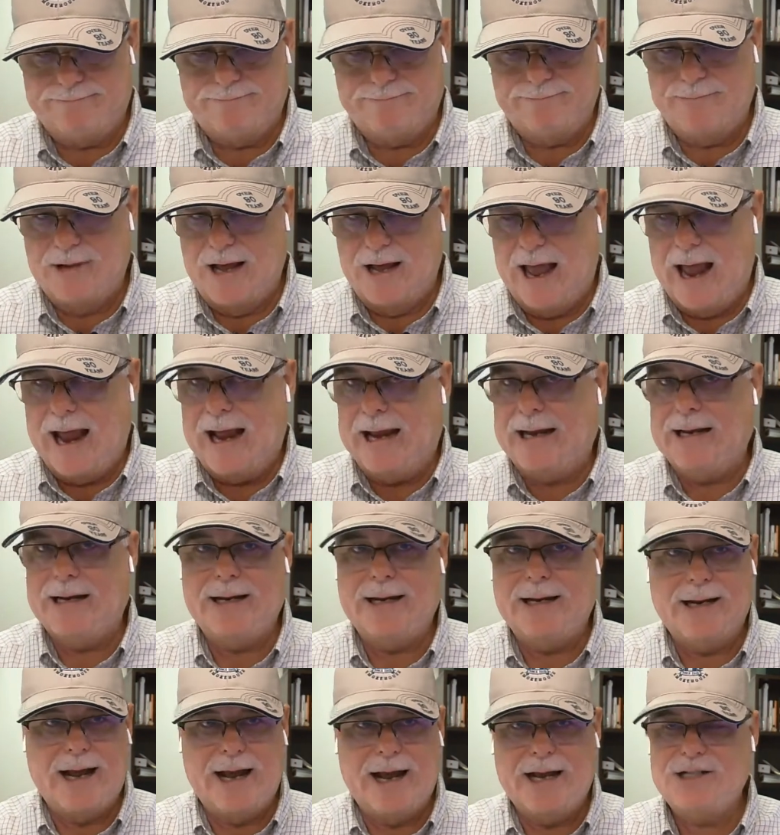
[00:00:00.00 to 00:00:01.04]
hanging
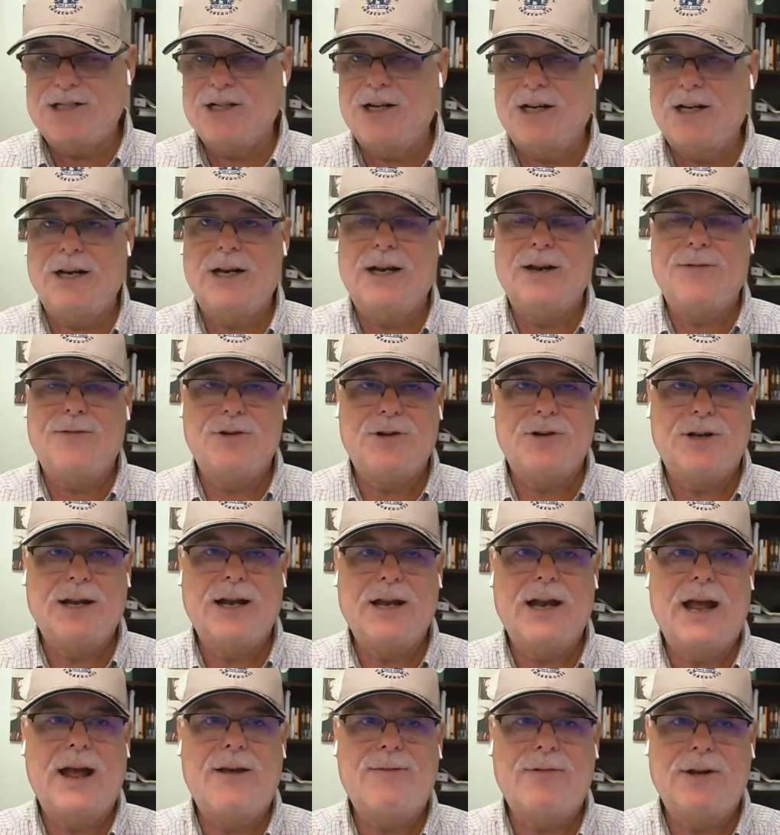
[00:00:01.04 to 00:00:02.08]
it and aging it, if you
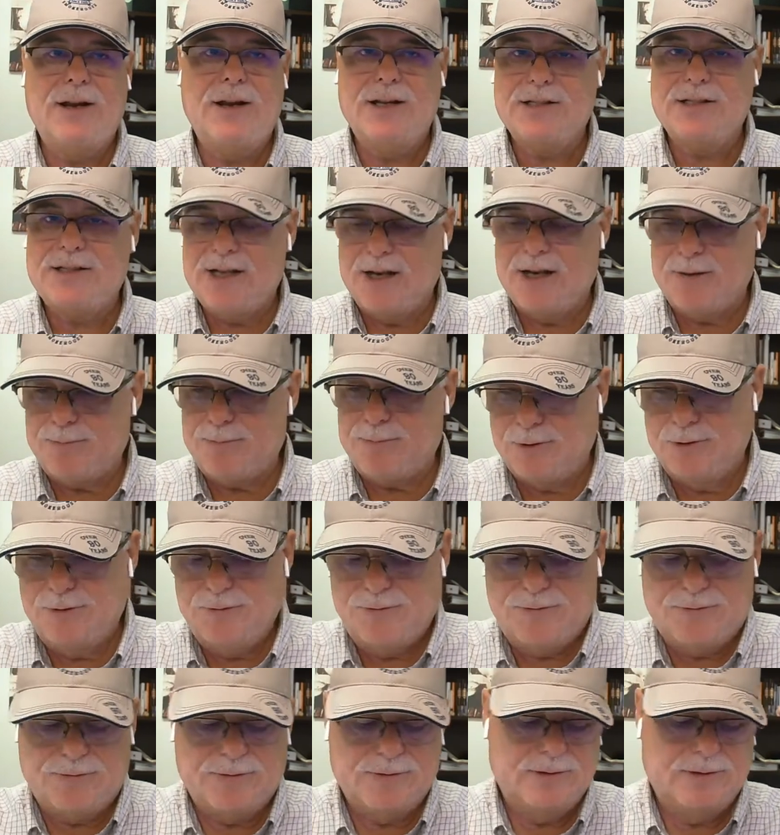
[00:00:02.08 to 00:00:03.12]
didn't have it insect
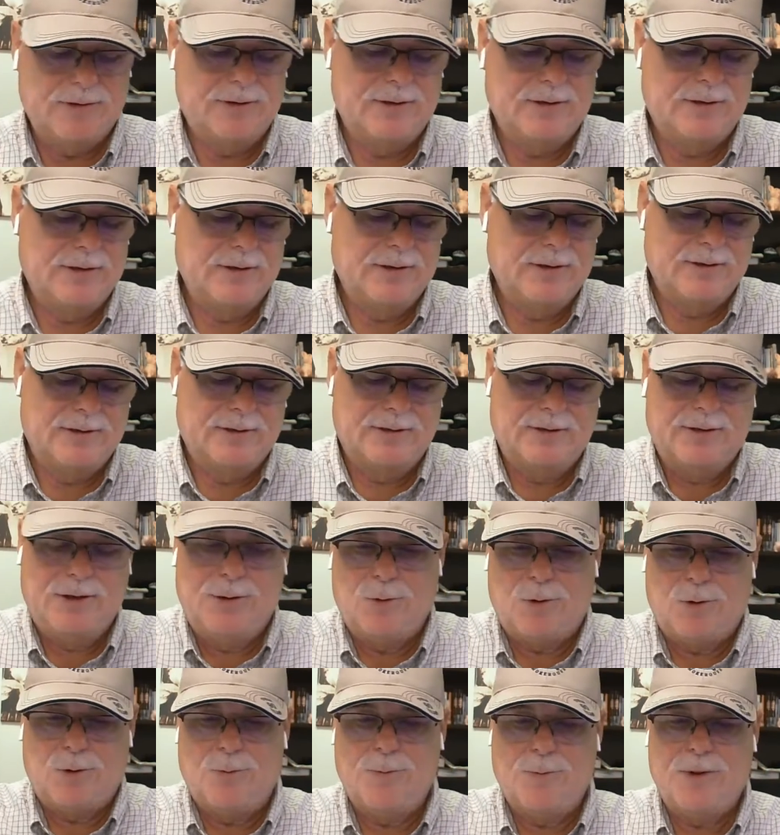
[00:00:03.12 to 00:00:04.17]
proof,
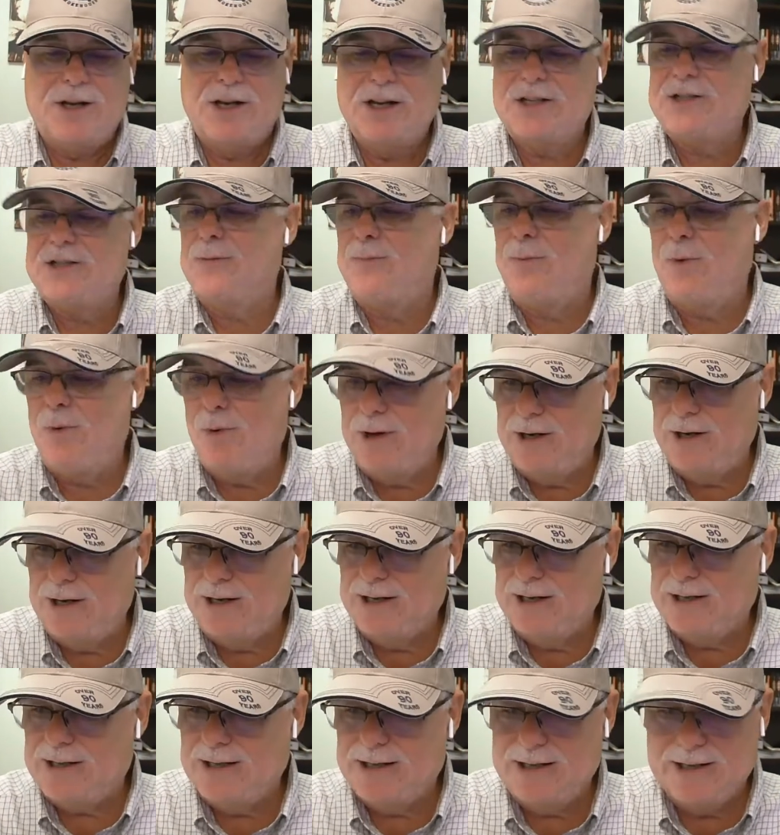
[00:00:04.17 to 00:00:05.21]
you were going to be
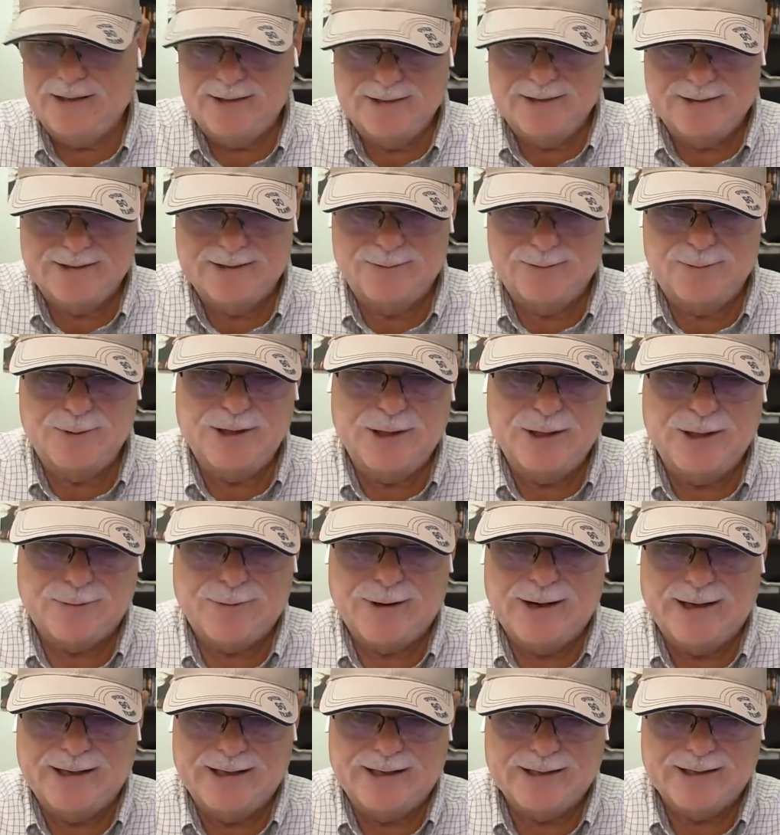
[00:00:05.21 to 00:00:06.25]
disappointed when they're
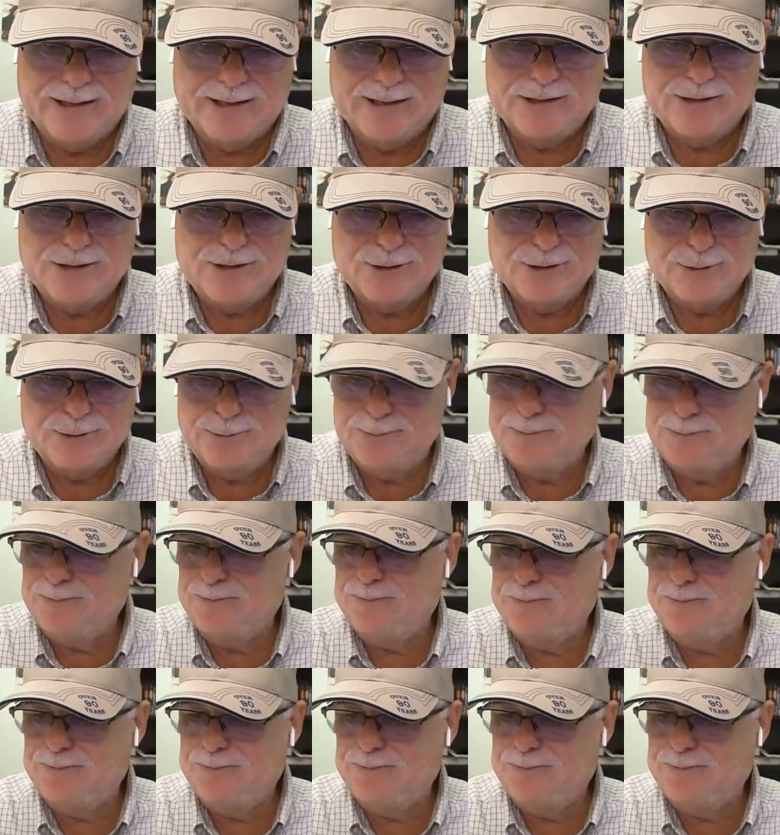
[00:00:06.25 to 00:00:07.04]
ready to consume.